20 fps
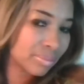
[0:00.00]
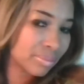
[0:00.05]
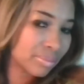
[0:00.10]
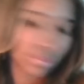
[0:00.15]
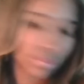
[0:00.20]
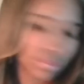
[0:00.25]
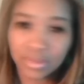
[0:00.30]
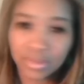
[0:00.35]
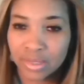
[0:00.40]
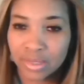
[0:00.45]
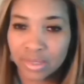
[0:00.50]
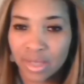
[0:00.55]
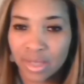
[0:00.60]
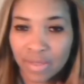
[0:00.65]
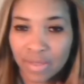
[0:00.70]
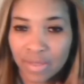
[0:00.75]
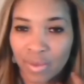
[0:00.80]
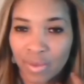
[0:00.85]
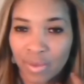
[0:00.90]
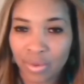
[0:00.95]
And see how
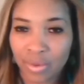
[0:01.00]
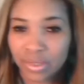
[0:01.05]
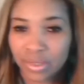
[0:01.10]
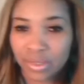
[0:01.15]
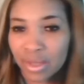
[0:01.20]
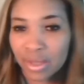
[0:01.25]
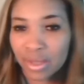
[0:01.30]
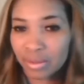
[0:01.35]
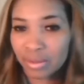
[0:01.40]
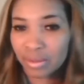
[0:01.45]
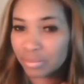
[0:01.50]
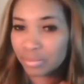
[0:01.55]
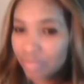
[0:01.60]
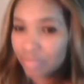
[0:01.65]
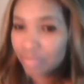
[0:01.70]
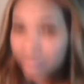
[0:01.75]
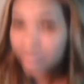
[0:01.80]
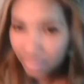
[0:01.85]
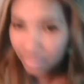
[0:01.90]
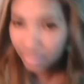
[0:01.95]
that works out.
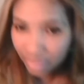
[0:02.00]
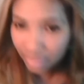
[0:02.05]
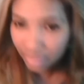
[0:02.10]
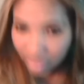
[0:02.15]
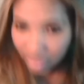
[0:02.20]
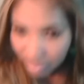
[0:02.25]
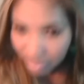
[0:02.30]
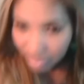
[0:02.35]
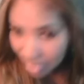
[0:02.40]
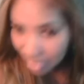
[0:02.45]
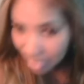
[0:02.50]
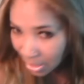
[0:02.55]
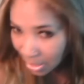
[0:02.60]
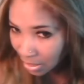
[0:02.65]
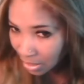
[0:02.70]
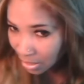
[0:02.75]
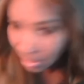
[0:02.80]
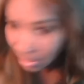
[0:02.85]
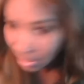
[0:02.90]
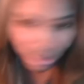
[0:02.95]
But that's
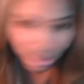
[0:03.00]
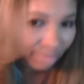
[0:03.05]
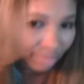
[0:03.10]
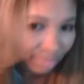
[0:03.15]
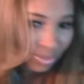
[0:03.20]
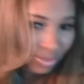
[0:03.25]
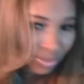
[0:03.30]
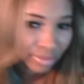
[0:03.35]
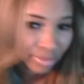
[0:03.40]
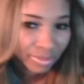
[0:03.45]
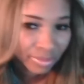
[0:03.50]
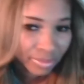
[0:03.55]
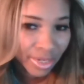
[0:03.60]
a little something.